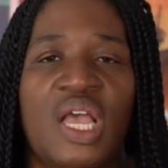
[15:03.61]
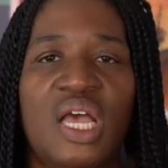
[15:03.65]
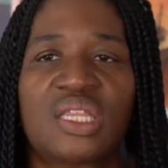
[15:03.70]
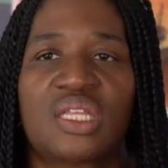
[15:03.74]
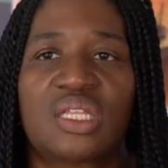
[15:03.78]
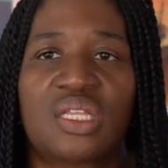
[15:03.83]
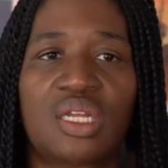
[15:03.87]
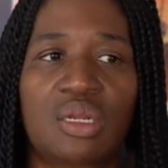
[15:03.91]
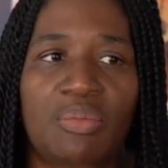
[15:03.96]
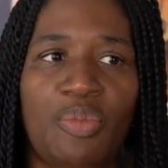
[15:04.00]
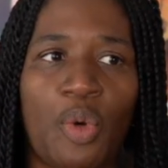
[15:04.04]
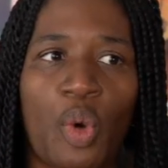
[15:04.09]
The
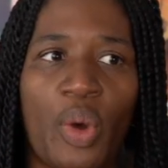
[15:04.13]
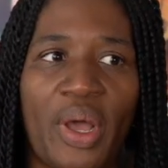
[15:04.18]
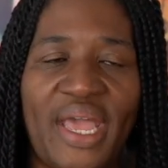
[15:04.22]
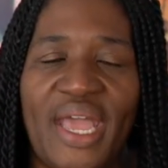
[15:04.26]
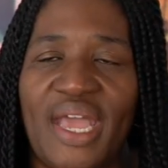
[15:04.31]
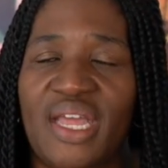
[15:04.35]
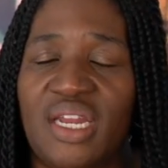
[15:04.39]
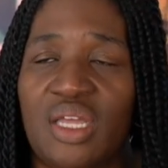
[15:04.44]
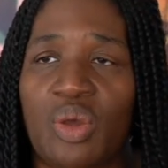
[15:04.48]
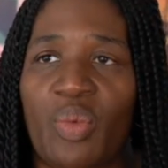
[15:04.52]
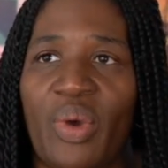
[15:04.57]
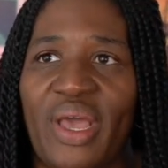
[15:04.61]
little boy,
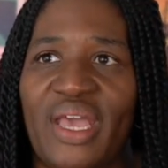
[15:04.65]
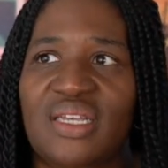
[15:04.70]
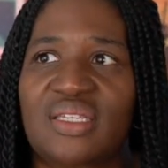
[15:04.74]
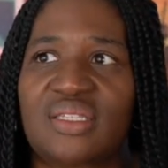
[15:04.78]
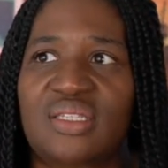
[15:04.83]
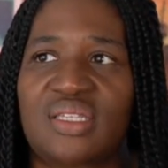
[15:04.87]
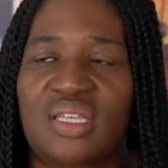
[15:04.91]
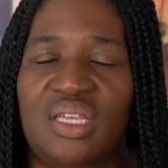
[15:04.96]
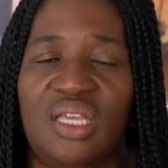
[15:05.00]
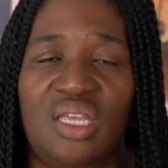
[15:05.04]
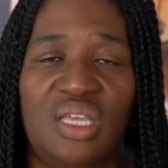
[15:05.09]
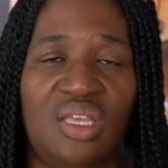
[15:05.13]

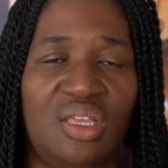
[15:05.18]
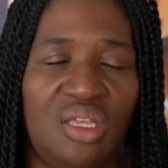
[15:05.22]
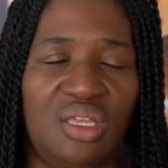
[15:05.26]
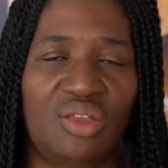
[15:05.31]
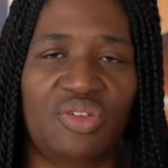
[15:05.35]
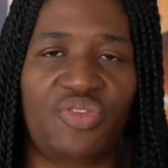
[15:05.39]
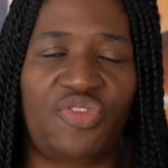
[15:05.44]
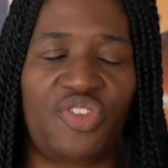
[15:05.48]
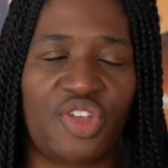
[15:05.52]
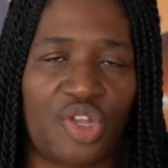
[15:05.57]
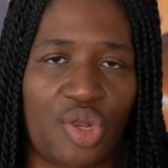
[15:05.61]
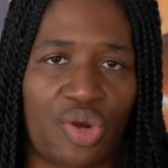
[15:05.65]
anyways,
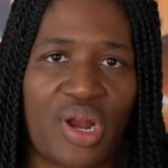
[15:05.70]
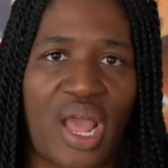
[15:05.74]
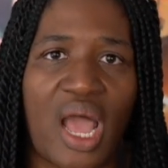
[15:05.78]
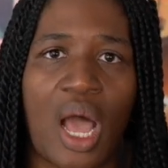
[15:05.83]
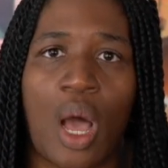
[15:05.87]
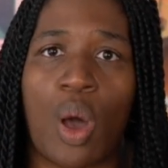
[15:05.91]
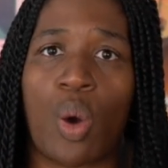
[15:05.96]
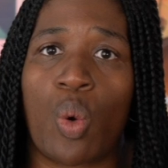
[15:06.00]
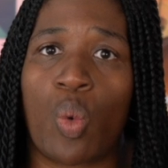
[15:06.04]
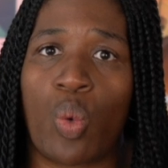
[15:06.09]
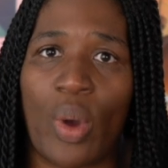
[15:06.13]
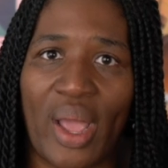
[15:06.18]
he figured
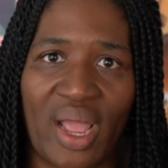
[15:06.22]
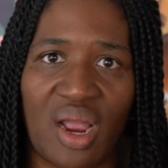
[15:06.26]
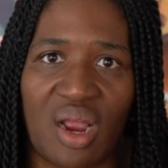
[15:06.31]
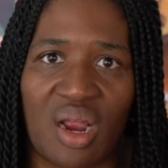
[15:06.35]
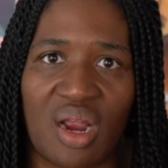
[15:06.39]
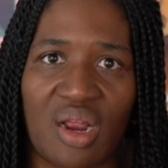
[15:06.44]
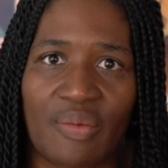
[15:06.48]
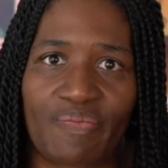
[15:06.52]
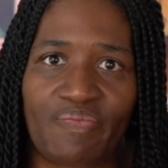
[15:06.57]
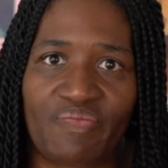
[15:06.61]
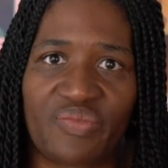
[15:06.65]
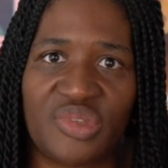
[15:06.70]
out
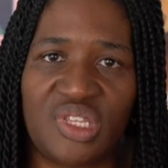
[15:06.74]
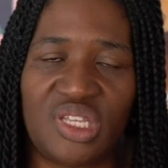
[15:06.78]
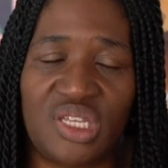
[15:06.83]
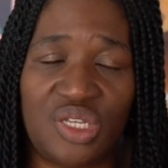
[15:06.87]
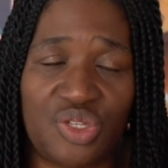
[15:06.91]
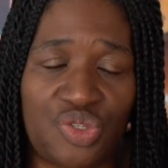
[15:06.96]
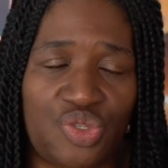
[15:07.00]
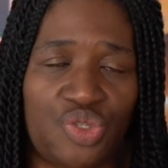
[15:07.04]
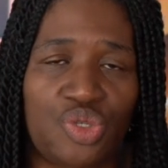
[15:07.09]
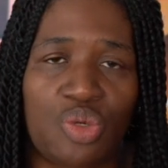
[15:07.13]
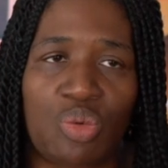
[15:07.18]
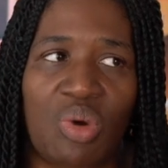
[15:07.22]
where
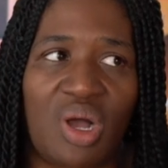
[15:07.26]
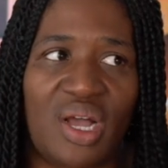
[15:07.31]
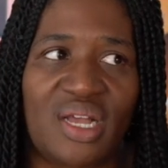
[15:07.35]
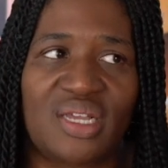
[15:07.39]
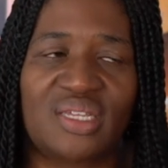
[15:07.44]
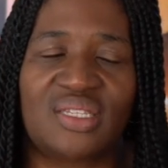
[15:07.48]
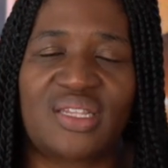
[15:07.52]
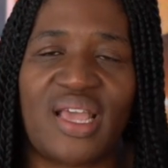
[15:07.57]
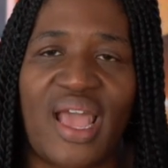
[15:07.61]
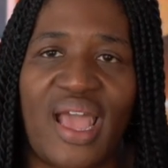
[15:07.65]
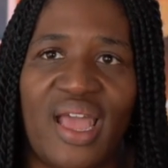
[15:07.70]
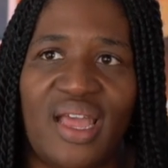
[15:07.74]
Isu
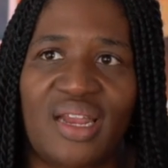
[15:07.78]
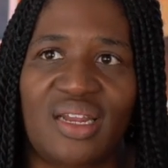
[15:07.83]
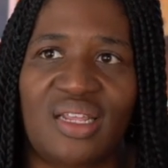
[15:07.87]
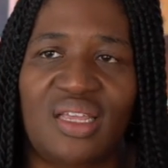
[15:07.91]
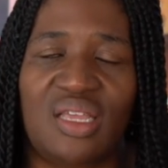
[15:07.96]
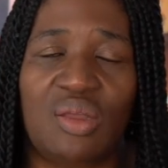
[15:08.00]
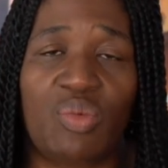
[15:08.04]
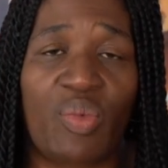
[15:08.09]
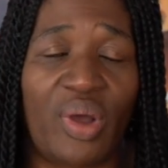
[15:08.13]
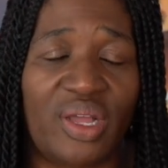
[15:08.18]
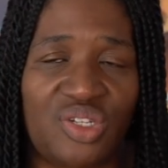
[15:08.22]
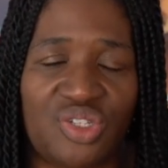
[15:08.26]
was and
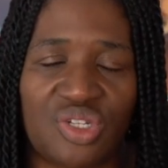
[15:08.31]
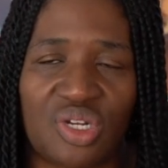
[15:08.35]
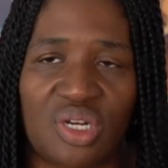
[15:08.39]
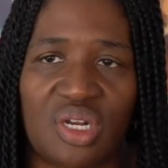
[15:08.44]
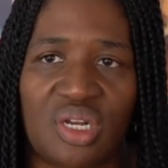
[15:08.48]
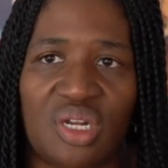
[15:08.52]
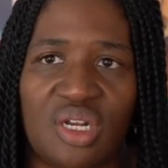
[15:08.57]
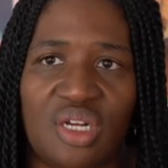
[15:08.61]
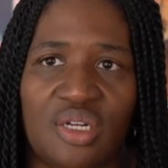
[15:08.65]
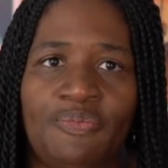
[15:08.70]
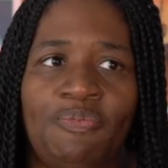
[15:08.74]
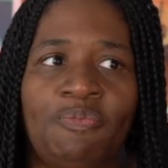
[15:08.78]
he went to
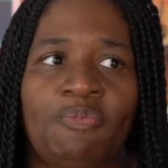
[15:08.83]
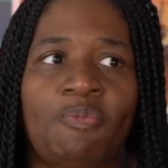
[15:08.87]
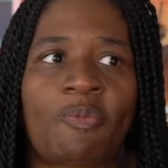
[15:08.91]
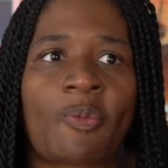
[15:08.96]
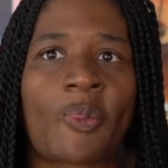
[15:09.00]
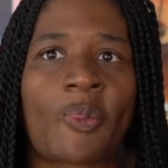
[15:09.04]
her